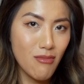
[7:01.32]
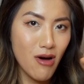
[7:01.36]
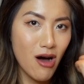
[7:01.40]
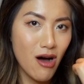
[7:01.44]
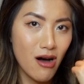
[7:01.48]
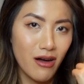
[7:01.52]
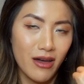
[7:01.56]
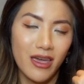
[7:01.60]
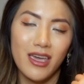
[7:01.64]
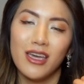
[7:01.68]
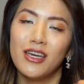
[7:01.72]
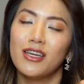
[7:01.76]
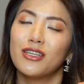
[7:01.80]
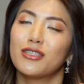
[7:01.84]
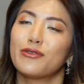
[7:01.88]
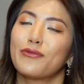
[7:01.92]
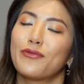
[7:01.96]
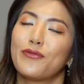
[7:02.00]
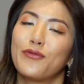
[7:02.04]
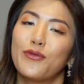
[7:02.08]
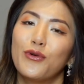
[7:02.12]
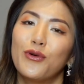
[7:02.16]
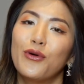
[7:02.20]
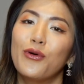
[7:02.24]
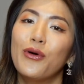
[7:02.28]
market
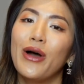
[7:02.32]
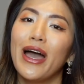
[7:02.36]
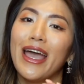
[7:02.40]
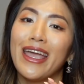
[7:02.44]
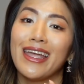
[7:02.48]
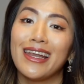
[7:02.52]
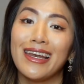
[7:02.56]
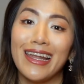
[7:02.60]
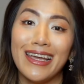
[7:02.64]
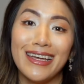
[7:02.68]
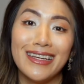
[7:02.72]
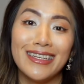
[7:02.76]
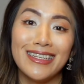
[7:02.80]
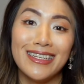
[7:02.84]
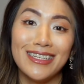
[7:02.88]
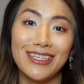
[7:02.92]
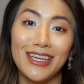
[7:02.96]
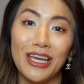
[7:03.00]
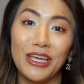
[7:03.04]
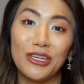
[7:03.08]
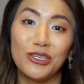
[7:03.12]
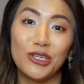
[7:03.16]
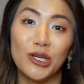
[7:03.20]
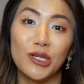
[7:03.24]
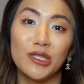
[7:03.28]
for a lady
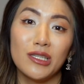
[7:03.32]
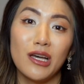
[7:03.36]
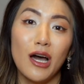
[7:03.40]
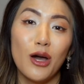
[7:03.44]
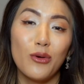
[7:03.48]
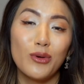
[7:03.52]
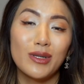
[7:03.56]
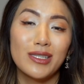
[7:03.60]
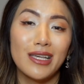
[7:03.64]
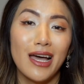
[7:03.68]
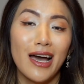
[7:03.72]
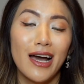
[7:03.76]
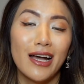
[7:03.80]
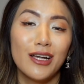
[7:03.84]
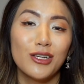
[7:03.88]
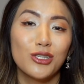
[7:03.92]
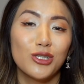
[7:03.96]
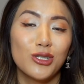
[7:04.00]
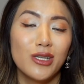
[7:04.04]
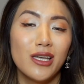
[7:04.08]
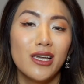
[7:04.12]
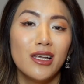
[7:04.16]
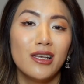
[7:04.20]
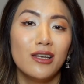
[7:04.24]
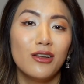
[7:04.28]
date just. I was
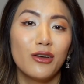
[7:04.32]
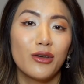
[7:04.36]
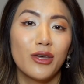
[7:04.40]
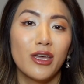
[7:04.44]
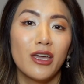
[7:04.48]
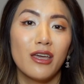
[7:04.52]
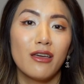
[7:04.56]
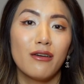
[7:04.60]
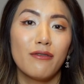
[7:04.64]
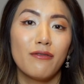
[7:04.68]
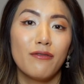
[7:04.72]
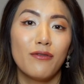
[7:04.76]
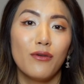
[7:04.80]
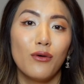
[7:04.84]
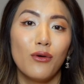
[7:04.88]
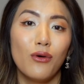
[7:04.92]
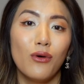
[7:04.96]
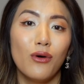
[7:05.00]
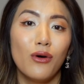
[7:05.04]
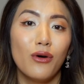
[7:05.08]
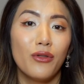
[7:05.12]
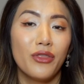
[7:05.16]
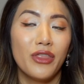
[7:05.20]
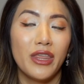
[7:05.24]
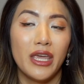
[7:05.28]
actually looking
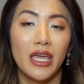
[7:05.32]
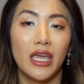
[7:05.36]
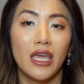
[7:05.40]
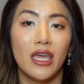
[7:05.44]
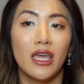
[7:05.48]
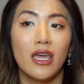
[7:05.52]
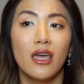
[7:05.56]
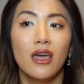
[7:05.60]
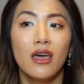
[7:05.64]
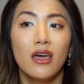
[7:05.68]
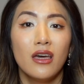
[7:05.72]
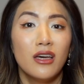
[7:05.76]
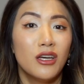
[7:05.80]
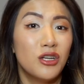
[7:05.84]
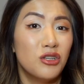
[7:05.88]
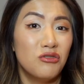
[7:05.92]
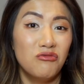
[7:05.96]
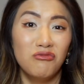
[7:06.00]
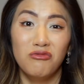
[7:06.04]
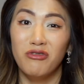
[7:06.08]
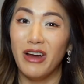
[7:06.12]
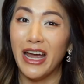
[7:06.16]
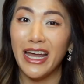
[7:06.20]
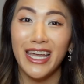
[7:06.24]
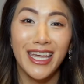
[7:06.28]
for the
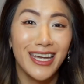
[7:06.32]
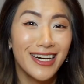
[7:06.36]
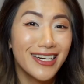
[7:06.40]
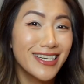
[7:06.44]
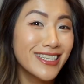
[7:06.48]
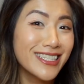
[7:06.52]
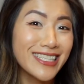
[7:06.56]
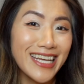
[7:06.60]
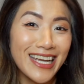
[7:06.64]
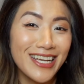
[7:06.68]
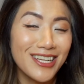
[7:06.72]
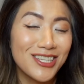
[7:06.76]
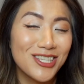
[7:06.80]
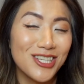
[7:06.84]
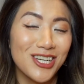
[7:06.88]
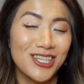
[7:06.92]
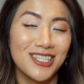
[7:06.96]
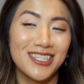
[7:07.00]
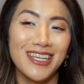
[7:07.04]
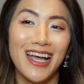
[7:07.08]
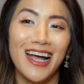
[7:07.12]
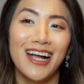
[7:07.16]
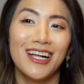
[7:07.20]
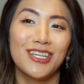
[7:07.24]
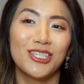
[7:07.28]
regular date just
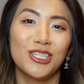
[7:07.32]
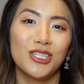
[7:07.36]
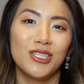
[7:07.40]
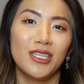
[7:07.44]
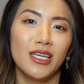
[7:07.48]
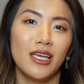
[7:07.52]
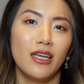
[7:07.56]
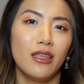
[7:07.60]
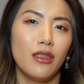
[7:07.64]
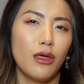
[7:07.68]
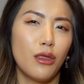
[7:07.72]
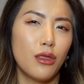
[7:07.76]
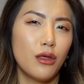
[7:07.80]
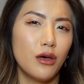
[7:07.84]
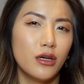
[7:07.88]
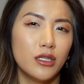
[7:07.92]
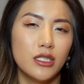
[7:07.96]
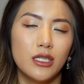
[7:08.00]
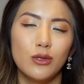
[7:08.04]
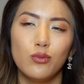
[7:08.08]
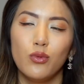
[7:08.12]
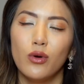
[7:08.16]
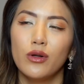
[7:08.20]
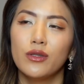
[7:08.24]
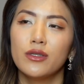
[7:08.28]
actually in a
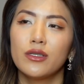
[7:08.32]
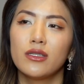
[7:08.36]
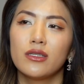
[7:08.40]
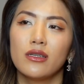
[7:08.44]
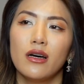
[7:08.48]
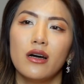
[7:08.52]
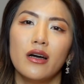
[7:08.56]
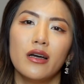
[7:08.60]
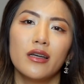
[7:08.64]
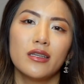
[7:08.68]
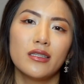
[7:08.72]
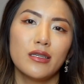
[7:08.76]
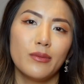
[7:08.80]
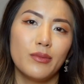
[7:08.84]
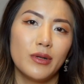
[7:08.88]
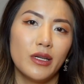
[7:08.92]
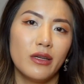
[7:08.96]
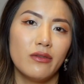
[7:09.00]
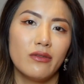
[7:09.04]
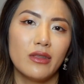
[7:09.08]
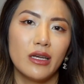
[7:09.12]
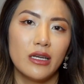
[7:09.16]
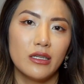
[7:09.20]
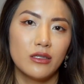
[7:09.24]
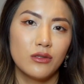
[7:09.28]
31 size. I
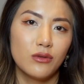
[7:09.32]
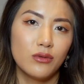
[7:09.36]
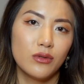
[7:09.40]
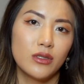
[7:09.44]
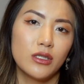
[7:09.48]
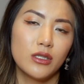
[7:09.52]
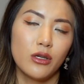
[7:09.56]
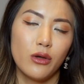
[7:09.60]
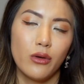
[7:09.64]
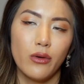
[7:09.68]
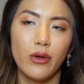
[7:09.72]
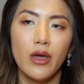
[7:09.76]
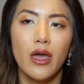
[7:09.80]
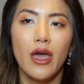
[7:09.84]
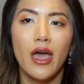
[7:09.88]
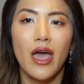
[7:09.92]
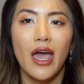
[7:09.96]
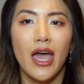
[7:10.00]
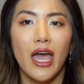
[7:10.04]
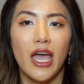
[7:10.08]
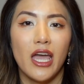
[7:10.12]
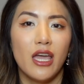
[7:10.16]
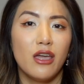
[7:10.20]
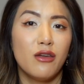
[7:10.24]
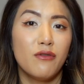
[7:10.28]
believe that's also
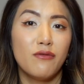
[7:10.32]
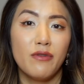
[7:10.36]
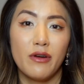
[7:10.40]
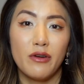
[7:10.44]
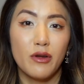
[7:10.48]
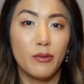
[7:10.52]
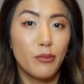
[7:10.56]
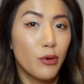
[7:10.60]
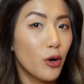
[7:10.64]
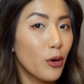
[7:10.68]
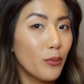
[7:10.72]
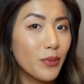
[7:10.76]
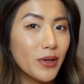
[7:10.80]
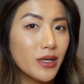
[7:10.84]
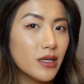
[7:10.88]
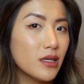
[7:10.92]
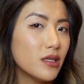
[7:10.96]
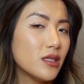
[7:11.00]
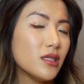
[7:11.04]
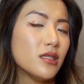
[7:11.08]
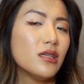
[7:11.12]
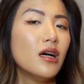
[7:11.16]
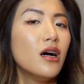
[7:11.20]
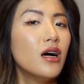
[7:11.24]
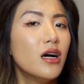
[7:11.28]
a very popular
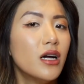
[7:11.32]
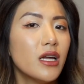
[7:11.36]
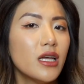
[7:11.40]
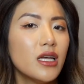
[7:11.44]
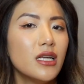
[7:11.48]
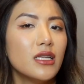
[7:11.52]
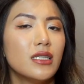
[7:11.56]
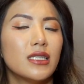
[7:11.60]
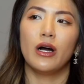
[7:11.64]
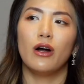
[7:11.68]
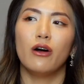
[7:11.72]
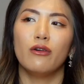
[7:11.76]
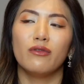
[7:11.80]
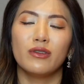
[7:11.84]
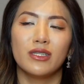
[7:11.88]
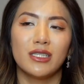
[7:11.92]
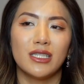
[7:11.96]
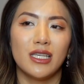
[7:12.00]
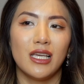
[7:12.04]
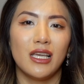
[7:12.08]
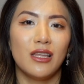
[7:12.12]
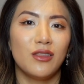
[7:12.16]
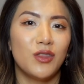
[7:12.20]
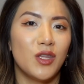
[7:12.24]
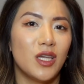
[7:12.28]
size. But
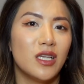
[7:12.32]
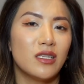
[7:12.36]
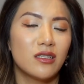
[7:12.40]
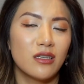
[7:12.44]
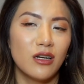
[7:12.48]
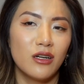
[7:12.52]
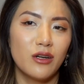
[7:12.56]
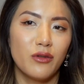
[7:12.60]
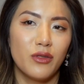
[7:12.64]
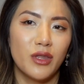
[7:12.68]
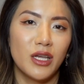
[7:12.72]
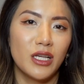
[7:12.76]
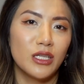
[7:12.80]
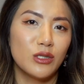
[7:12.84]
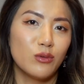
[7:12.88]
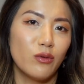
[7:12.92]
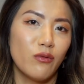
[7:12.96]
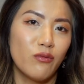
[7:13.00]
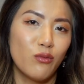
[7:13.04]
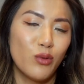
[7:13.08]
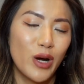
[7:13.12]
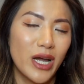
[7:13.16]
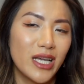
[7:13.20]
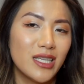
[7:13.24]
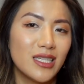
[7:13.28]
obviously these kind of things
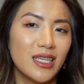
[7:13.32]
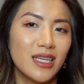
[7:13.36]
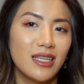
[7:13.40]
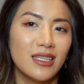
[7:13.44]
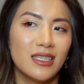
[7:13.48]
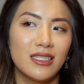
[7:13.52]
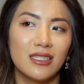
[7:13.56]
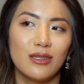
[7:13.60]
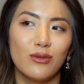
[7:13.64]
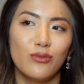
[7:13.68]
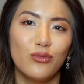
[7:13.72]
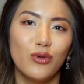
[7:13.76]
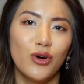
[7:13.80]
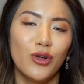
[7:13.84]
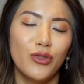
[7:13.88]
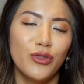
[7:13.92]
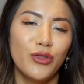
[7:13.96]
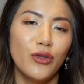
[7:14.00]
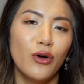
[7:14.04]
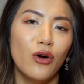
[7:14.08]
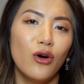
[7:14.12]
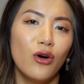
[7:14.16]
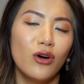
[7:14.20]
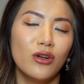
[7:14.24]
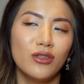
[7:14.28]
with waiting lists and
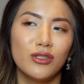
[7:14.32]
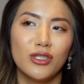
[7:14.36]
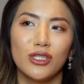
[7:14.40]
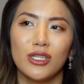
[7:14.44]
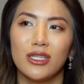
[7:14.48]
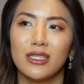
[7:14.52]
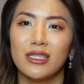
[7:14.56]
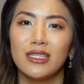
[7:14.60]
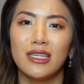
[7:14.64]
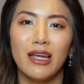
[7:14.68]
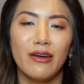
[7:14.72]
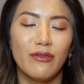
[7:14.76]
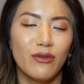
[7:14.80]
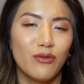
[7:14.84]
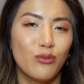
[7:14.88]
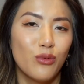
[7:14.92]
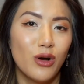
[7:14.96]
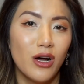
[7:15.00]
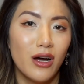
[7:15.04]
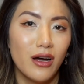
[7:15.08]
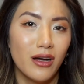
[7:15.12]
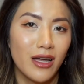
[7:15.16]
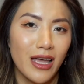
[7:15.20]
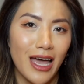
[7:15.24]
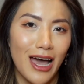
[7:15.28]
whatnot just never
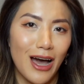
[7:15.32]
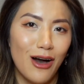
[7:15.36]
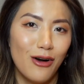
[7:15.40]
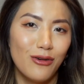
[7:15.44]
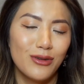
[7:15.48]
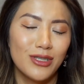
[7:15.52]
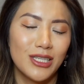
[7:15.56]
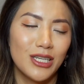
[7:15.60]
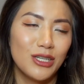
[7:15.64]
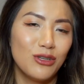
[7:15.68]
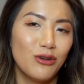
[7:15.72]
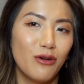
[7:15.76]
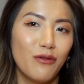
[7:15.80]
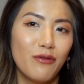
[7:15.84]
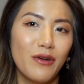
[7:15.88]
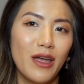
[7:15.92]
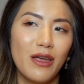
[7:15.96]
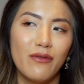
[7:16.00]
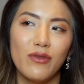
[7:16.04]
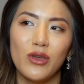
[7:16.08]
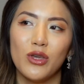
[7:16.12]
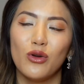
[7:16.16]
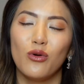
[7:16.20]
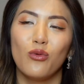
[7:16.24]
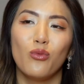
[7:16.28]
work out in your
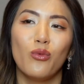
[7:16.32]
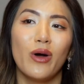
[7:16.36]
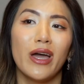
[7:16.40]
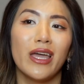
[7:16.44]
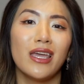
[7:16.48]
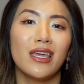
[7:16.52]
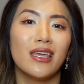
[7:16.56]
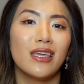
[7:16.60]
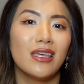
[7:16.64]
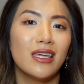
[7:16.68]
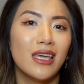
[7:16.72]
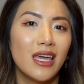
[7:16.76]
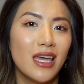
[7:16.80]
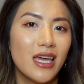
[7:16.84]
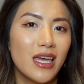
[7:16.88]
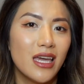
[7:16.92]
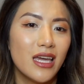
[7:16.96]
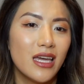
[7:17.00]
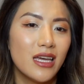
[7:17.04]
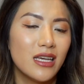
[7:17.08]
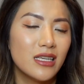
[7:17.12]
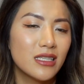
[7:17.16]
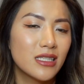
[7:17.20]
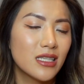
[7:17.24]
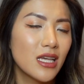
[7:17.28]
favor. You'll wait
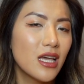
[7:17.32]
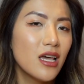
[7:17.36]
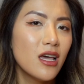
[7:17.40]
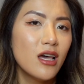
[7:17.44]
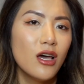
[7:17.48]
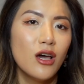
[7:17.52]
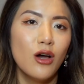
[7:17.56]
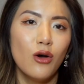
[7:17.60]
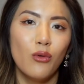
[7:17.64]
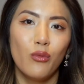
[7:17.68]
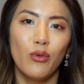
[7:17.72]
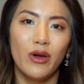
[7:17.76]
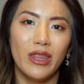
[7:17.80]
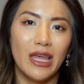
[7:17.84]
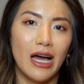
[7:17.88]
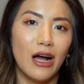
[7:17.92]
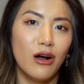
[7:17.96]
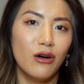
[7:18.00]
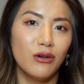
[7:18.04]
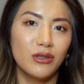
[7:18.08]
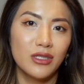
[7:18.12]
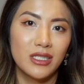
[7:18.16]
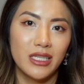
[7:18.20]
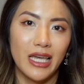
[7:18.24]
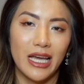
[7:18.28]
years
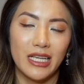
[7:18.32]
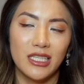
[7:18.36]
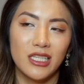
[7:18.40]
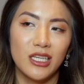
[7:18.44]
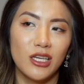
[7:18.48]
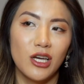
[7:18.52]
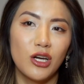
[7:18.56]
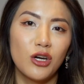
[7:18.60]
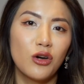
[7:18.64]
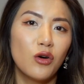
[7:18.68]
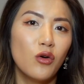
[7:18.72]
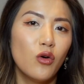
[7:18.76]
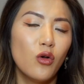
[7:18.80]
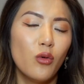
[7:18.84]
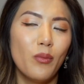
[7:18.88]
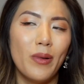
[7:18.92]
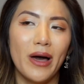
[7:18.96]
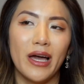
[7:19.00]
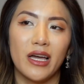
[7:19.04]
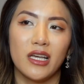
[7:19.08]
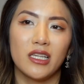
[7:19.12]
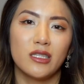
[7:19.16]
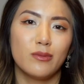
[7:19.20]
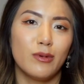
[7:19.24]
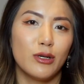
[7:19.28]
without getting a call
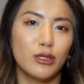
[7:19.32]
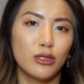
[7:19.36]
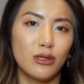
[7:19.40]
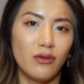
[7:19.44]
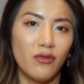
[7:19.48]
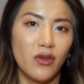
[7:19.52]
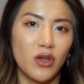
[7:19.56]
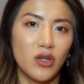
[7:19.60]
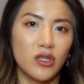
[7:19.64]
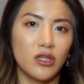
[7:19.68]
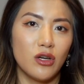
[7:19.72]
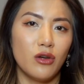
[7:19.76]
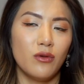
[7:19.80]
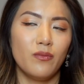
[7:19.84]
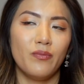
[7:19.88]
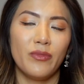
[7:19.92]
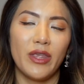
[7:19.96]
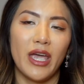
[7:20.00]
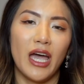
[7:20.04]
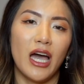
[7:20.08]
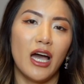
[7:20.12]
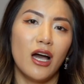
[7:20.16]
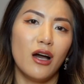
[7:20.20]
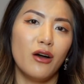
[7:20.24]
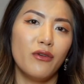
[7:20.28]
back, especially if you don't
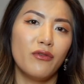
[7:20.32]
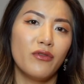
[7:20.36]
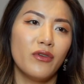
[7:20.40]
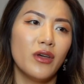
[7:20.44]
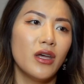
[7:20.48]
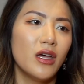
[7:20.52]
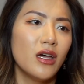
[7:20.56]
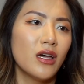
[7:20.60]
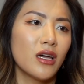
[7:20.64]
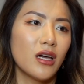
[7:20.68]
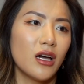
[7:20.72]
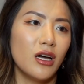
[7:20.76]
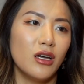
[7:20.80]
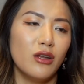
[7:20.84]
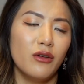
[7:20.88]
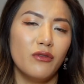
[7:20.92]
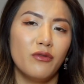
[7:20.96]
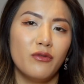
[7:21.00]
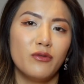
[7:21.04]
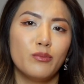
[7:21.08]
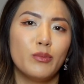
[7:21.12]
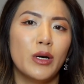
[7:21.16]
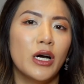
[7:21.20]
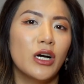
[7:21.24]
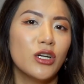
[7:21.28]
have kind
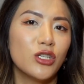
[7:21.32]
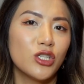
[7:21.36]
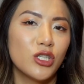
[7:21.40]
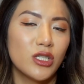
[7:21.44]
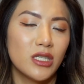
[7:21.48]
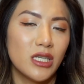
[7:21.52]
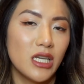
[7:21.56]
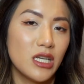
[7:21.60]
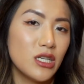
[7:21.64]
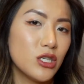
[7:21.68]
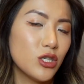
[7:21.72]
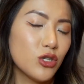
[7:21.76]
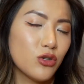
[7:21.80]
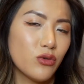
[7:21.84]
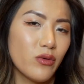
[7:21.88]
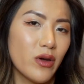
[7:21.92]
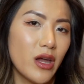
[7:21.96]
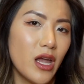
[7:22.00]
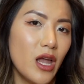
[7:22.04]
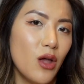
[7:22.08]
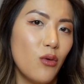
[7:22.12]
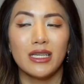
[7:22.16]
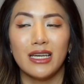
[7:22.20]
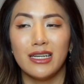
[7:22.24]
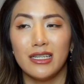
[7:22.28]
of purchase
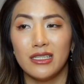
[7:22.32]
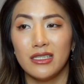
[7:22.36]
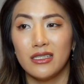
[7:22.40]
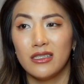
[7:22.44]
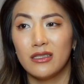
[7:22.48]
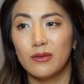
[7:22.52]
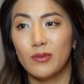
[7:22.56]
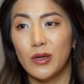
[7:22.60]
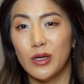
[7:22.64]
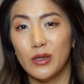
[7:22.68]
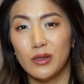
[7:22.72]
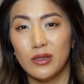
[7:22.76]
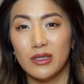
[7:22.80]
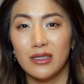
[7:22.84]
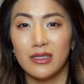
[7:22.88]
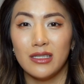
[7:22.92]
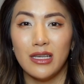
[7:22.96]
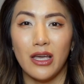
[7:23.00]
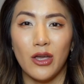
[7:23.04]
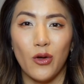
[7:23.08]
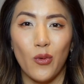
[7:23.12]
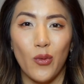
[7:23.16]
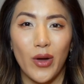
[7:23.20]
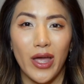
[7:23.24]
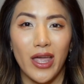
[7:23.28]
history and I suppose
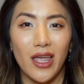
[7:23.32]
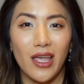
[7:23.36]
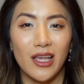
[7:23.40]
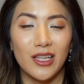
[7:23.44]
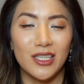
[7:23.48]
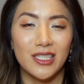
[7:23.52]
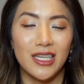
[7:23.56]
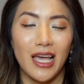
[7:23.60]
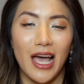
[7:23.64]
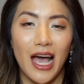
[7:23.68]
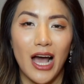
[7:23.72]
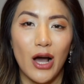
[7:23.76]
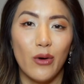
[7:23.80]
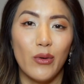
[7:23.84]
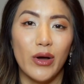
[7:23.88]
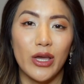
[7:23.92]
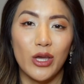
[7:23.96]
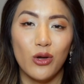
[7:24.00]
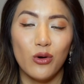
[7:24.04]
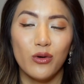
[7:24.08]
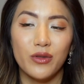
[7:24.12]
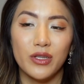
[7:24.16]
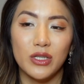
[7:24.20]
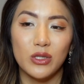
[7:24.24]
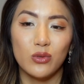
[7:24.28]
segueing into how I
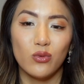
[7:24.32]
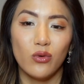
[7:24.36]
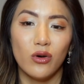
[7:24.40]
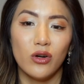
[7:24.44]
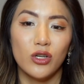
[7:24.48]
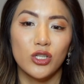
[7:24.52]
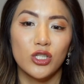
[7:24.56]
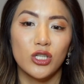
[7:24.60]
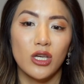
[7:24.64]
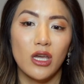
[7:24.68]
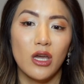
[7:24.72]
got this watch.